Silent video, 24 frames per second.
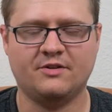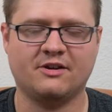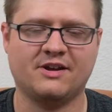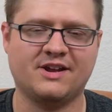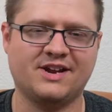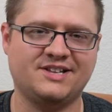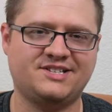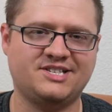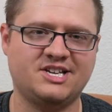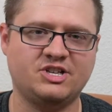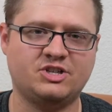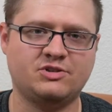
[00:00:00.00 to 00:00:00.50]

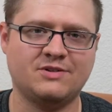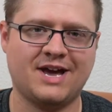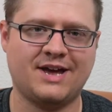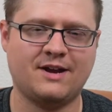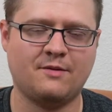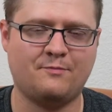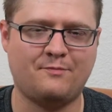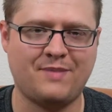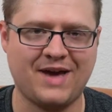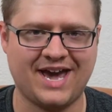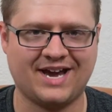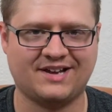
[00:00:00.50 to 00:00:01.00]
They're going to teach you
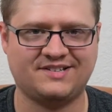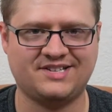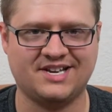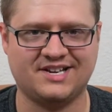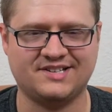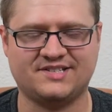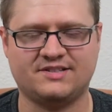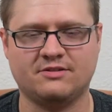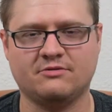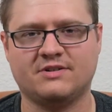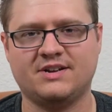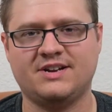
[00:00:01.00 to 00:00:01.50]
how to
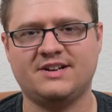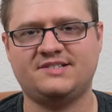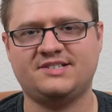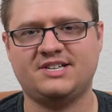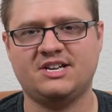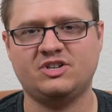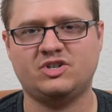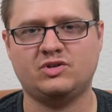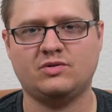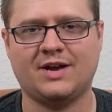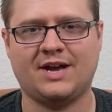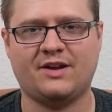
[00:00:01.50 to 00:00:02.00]
backtest. They're going to
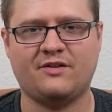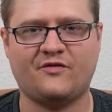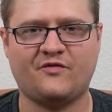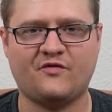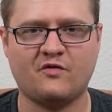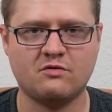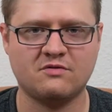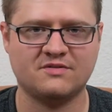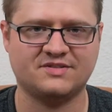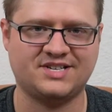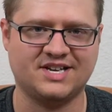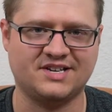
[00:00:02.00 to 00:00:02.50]
teach you how to
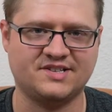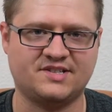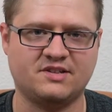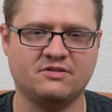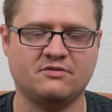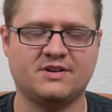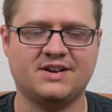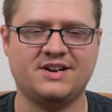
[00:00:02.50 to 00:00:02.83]
forward test.